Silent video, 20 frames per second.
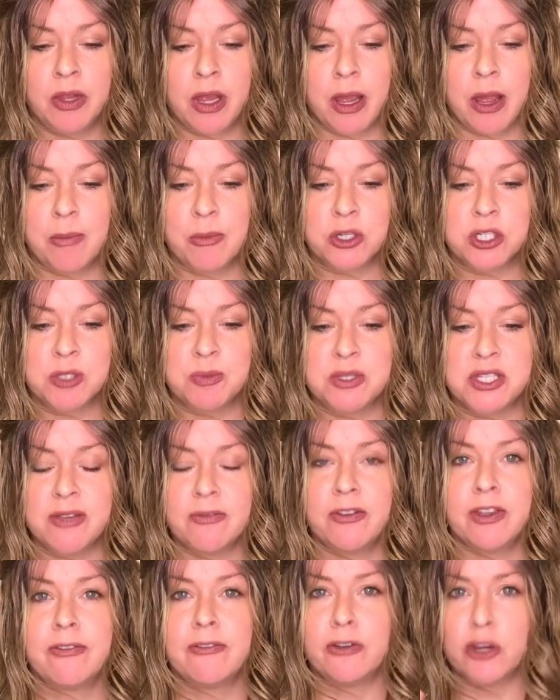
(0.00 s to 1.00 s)
more
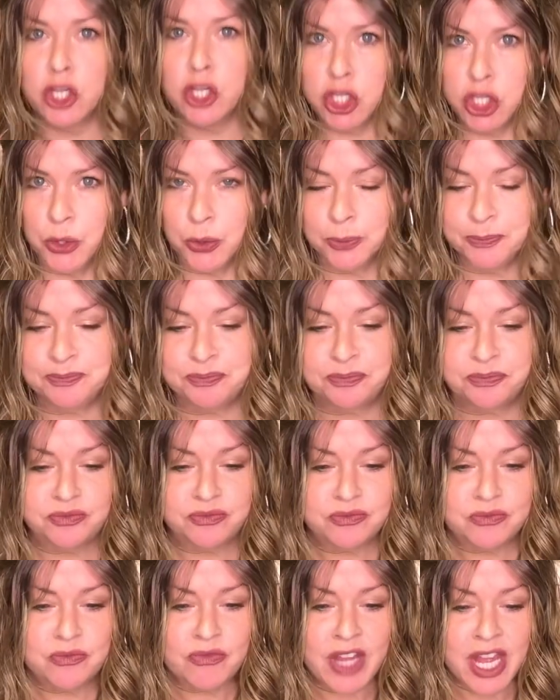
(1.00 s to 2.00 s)
specific for you.
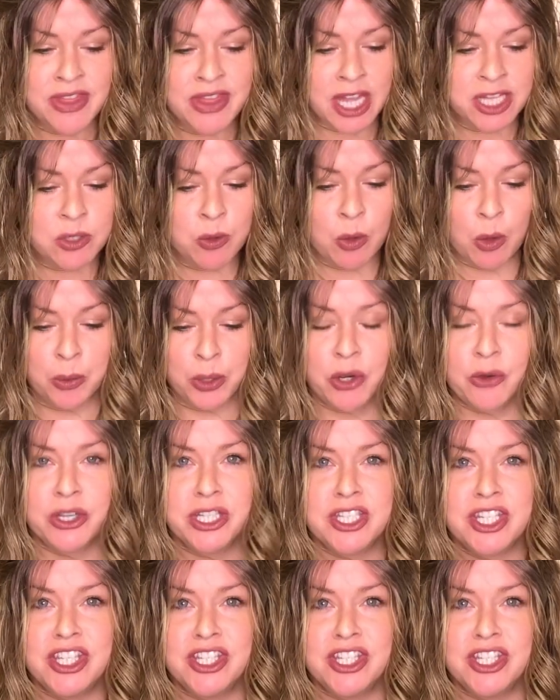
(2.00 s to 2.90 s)
And that's what we're going